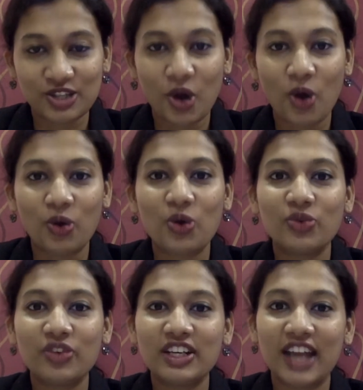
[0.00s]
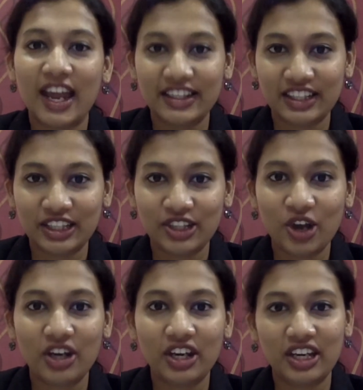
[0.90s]
or COVID-19
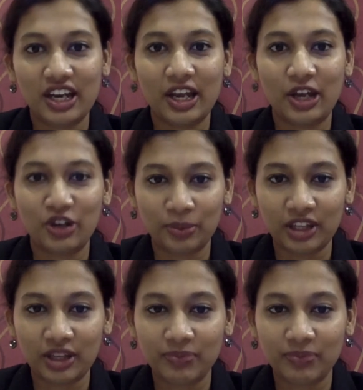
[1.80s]
on Indian economy.